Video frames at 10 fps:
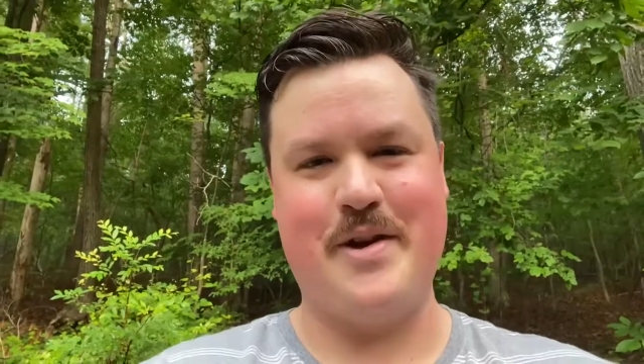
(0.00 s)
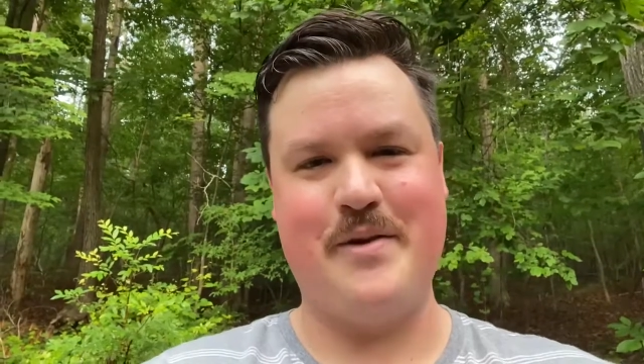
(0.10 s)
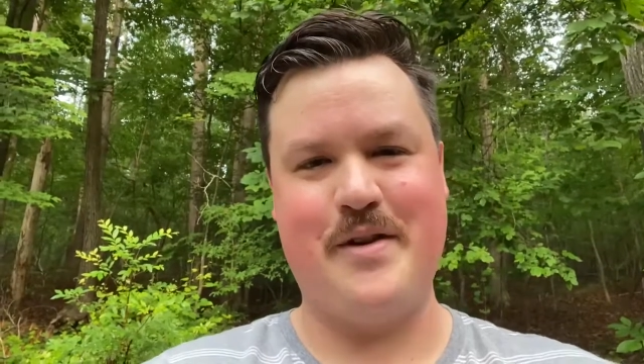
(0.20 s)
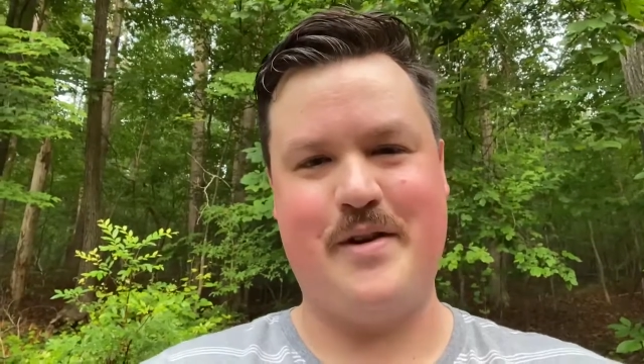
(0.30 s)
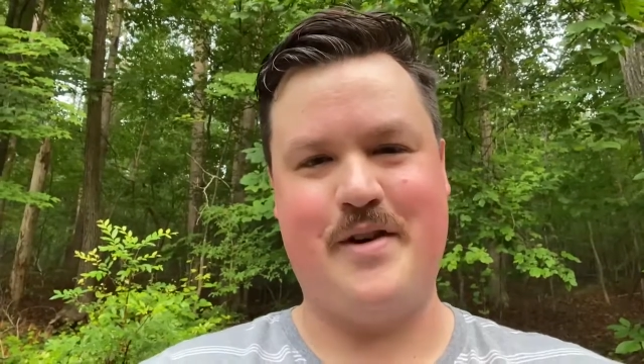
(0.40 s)

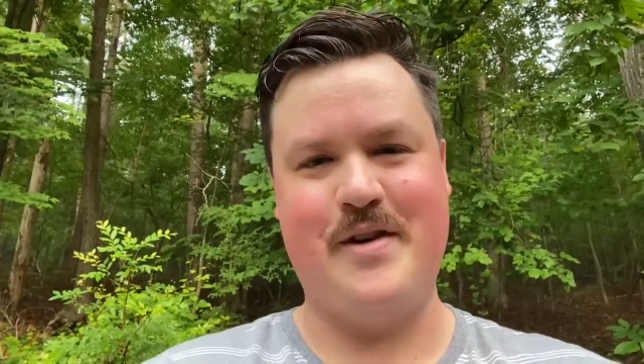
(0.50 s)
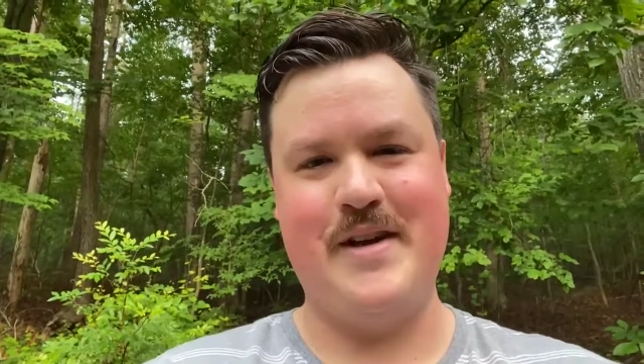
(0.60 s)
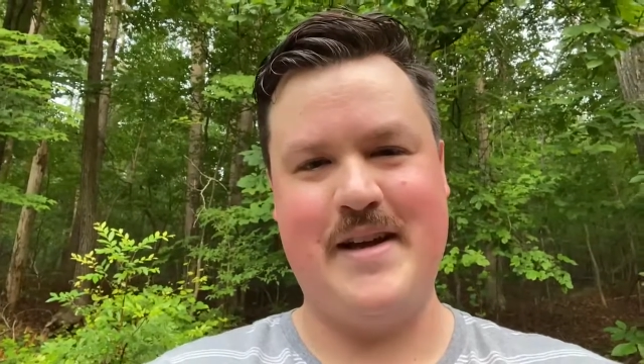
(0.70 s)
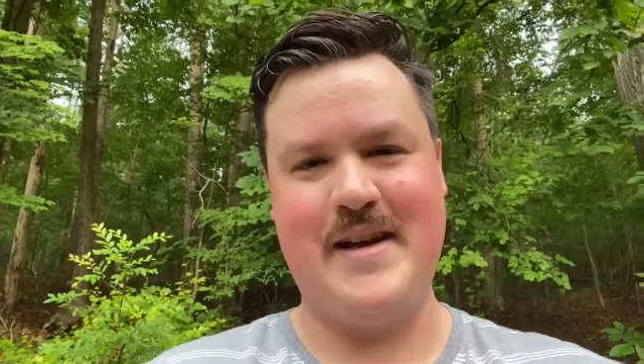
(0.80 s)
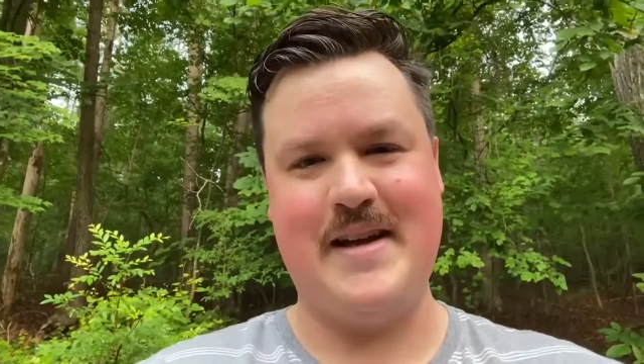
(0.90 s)
with y'all
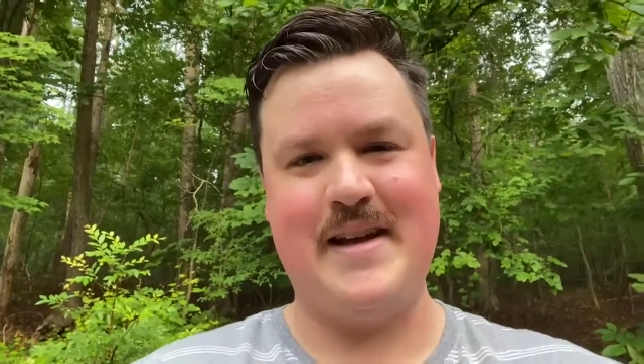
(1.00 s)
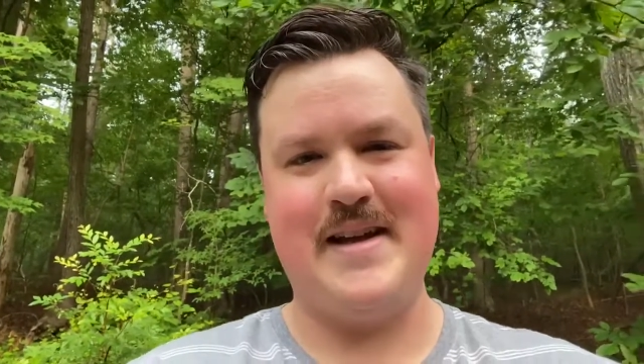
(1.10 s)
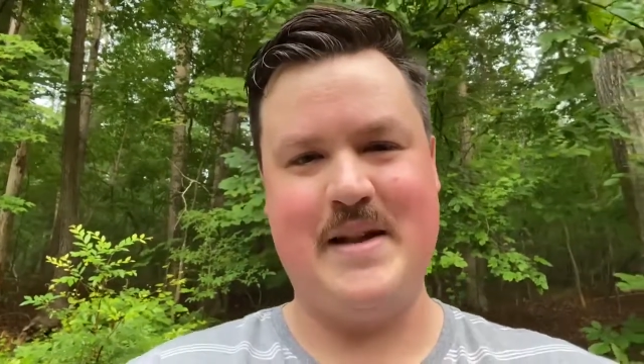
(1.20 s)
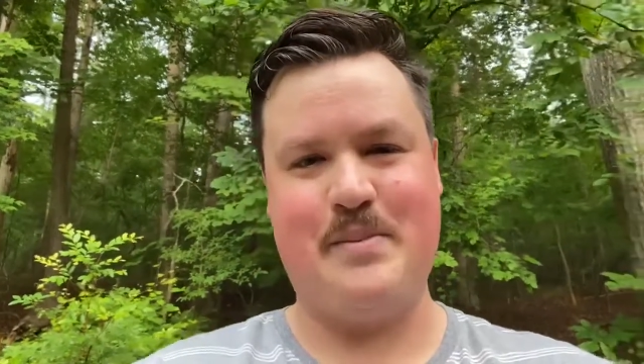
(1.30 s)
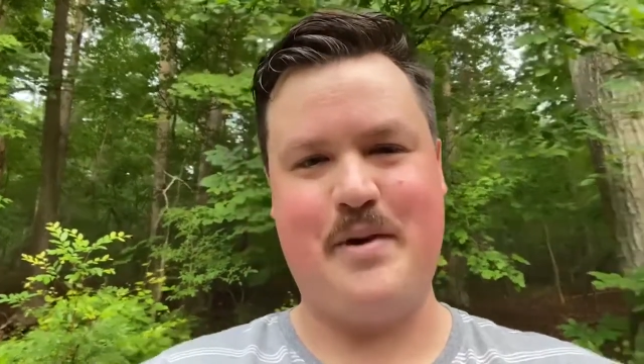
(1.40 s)

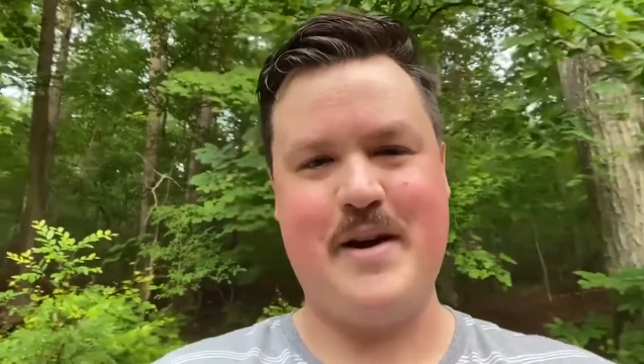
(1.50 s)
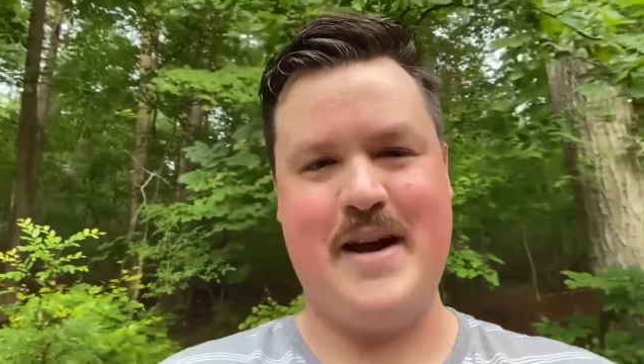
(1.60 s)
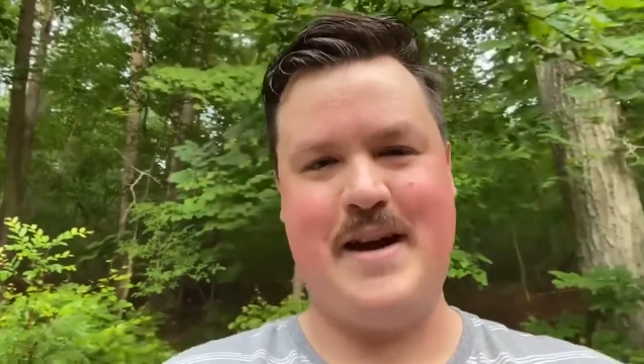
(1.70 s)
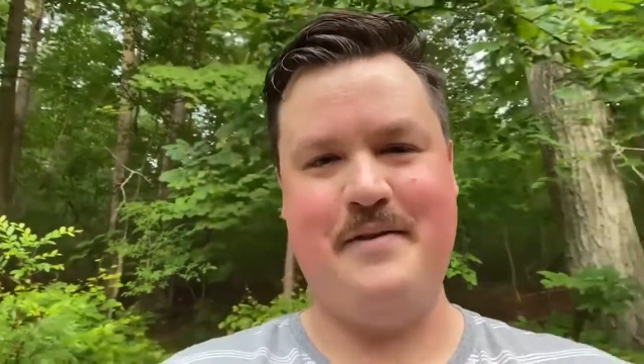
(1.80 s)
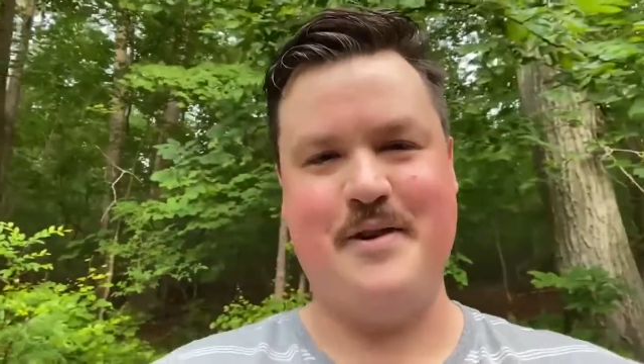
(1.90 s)
in the park
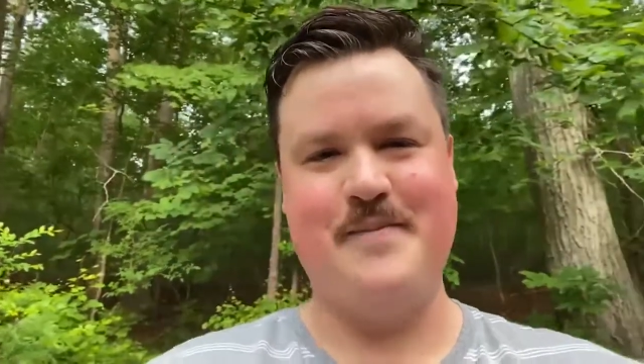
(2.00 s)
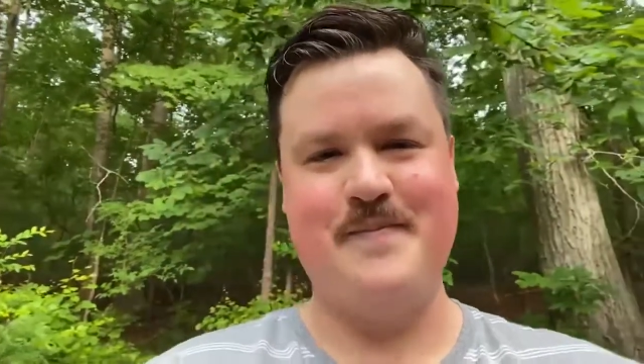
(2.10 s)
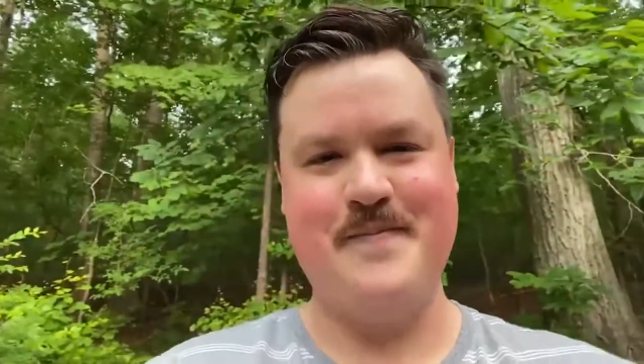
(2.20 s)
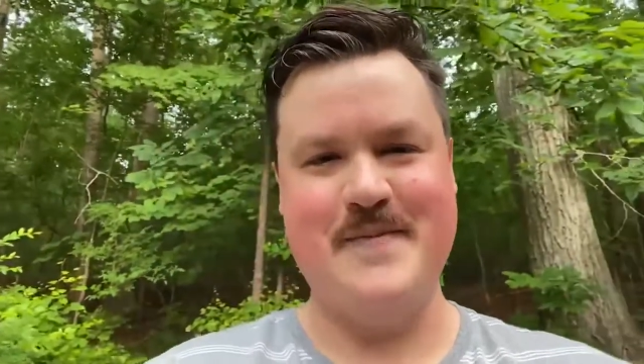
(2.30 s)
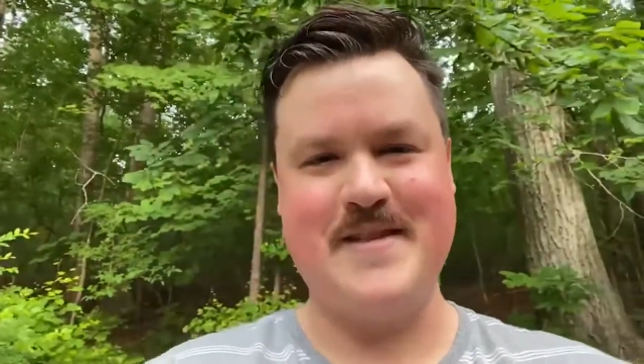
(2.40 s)
after.
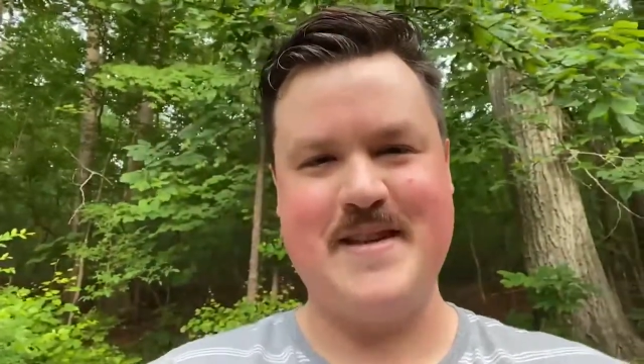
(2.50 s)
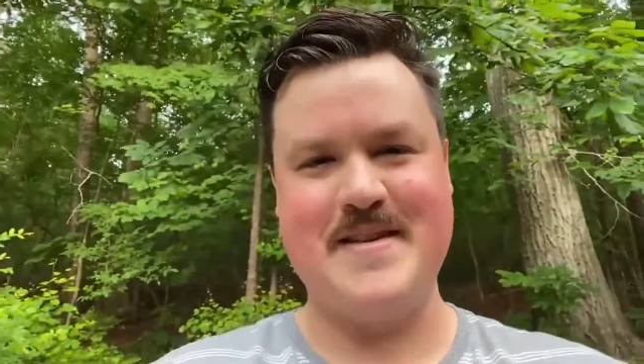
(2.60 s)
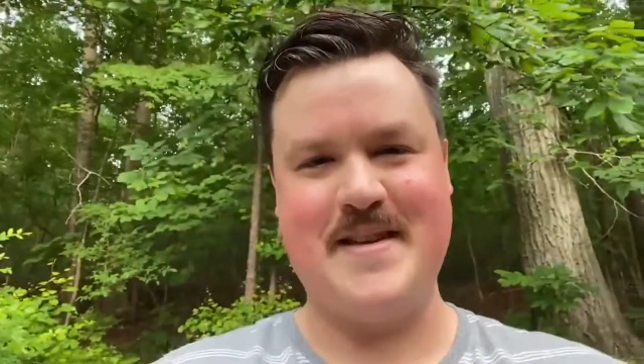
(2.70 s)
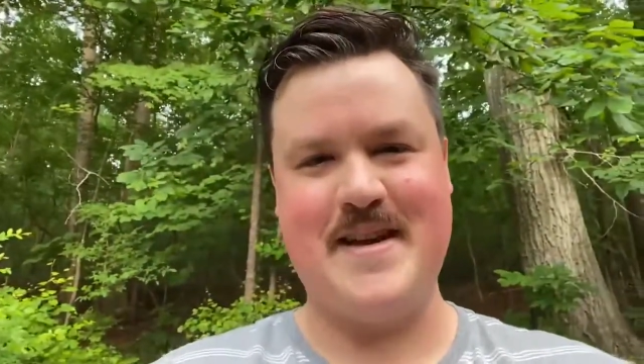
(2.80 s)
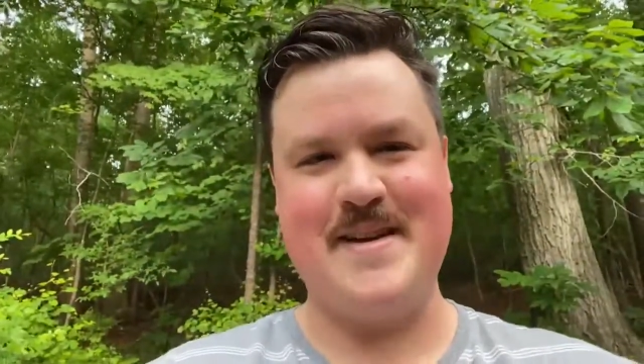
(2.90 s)
See you
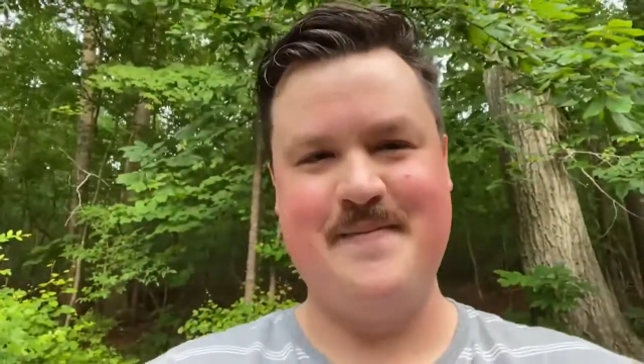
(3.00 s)
Sunday.